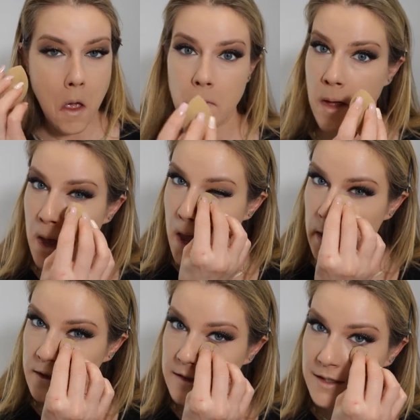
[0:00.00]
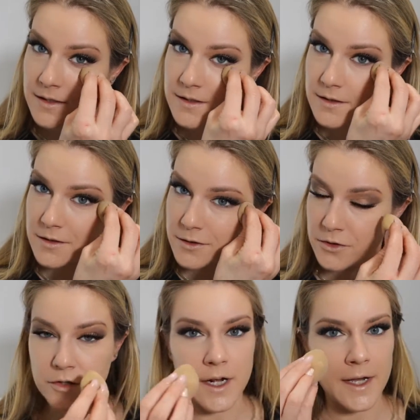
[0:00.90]
My skin is a little
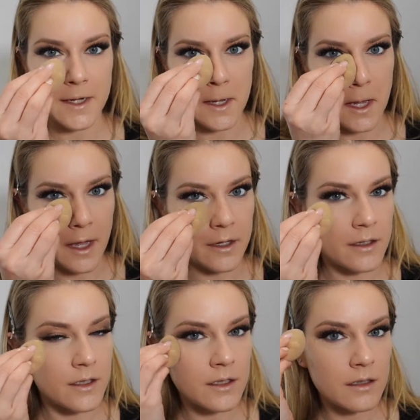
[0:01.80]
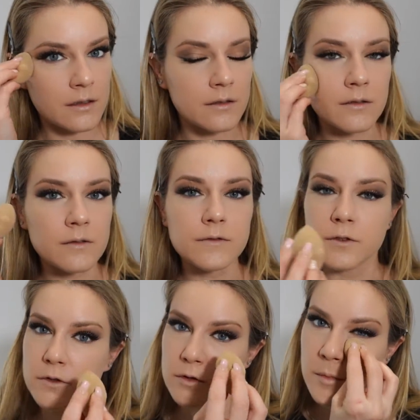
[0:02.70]
dry. I had a
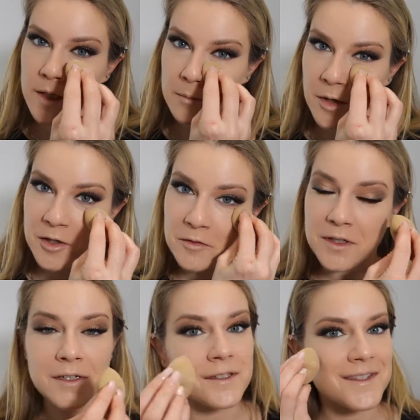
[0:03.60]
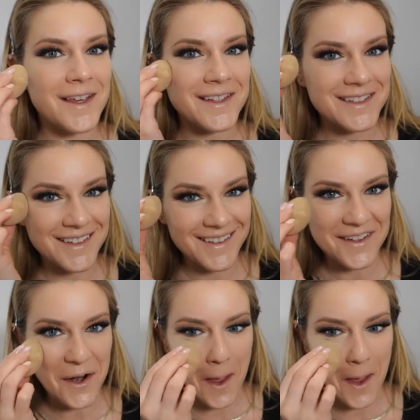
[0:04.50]
few too many margaritas last night.